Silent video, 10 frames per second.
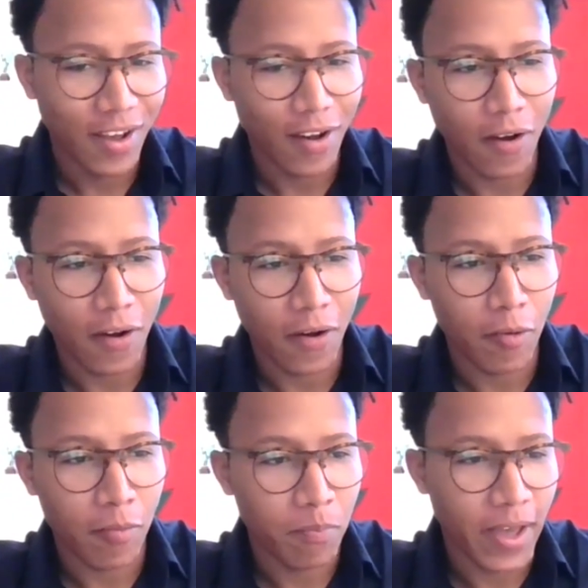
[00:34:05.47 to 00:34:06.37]

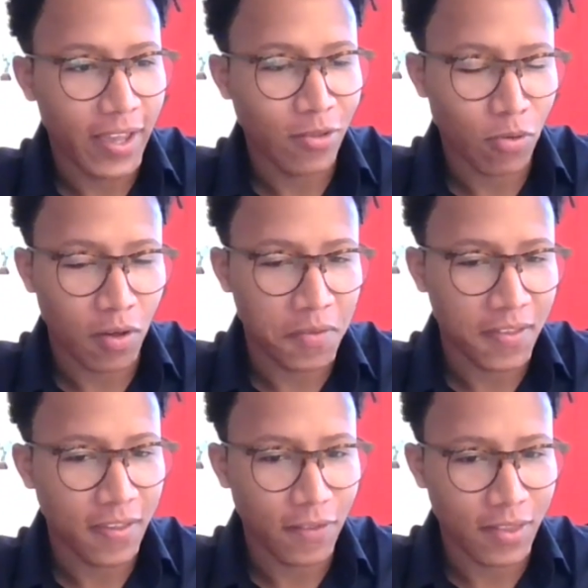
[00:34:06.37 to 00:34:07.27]
Um, back in
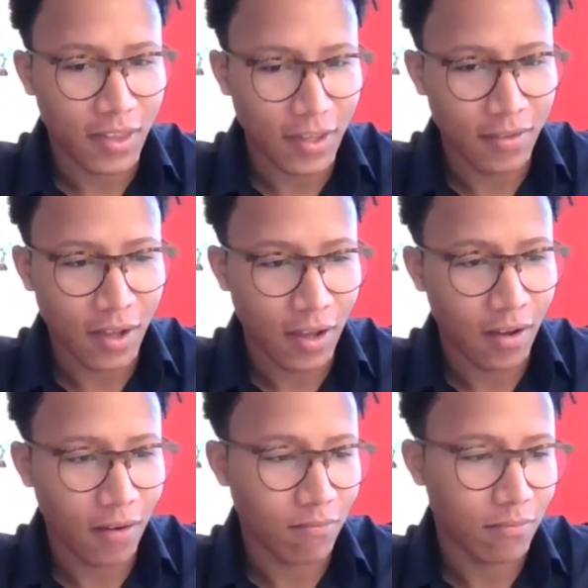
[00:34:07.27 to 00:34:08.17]
2017,
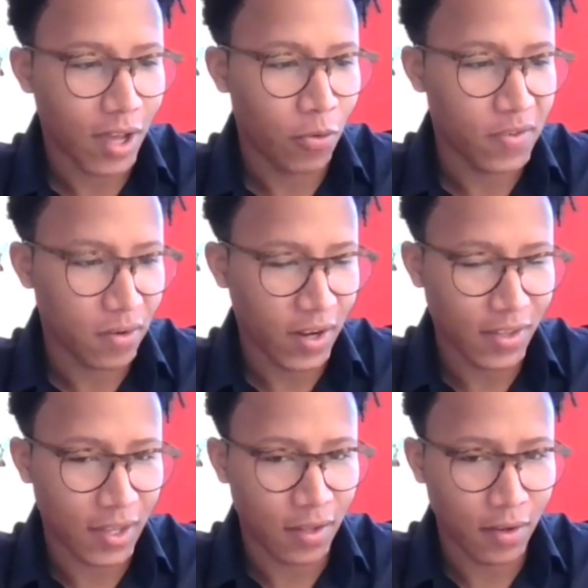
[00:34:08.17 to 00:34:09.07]
um, I was
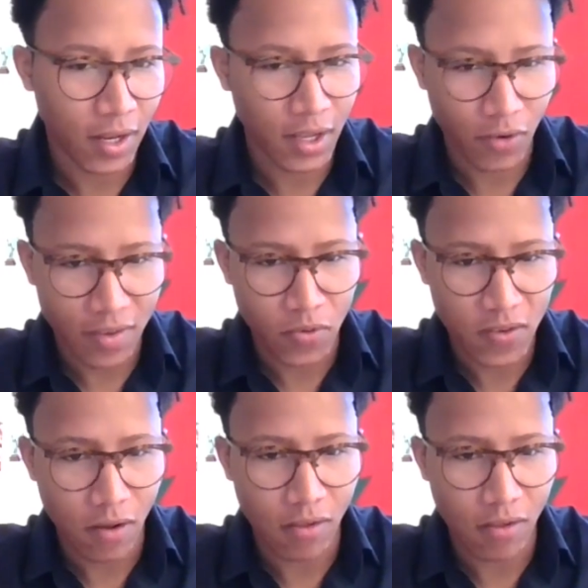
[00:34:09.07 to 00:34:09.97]
granted an, an,
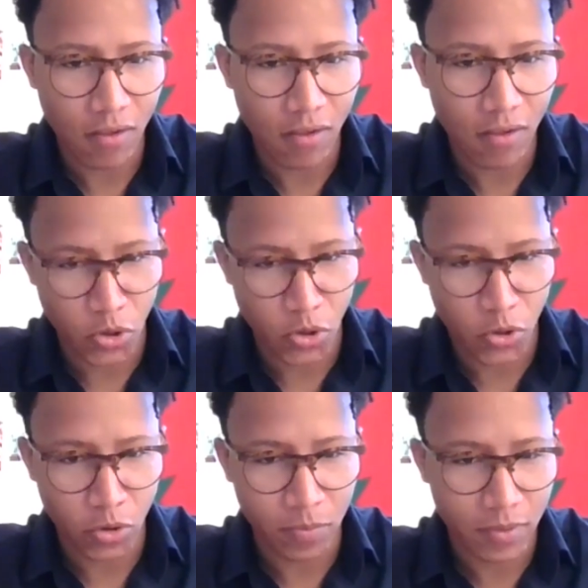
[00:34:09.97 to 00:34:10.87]
Erasmus scholarship to
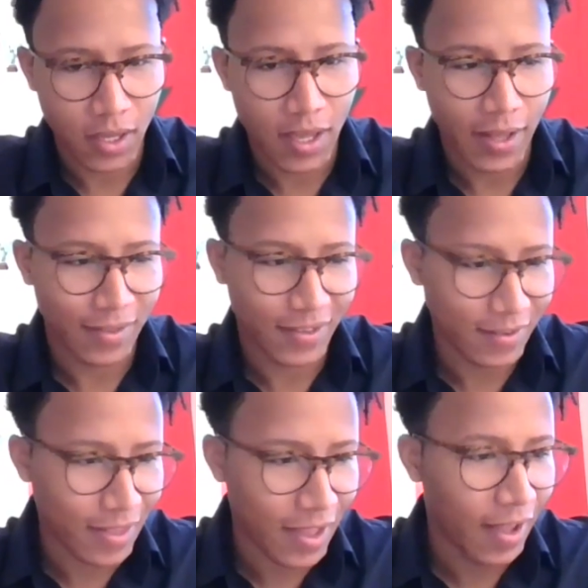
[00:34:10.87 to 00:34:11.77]
Europe, and
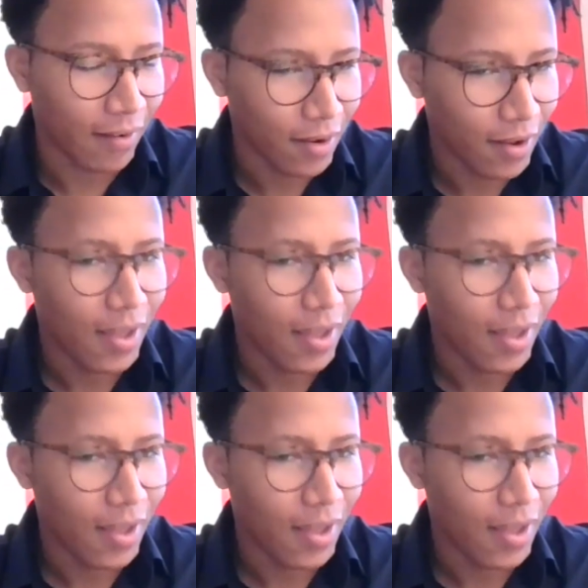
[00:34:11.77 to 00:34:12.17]
since then,